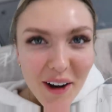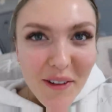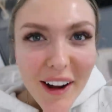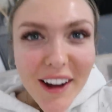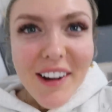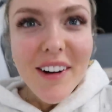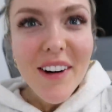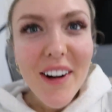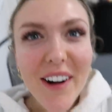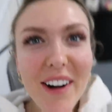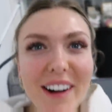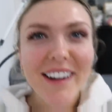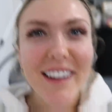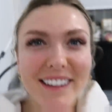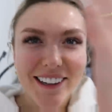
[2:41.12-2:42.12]
Oh my
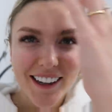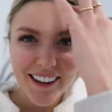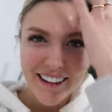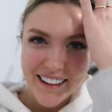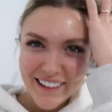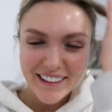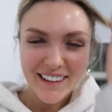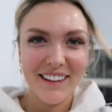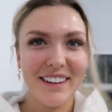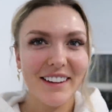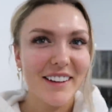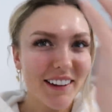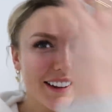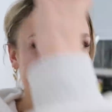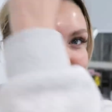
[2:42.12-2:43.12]
god!
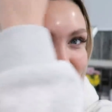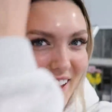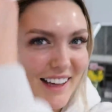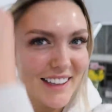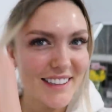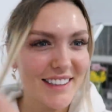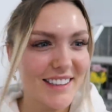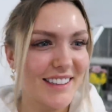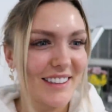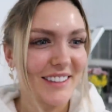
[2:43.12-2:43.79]
Yes.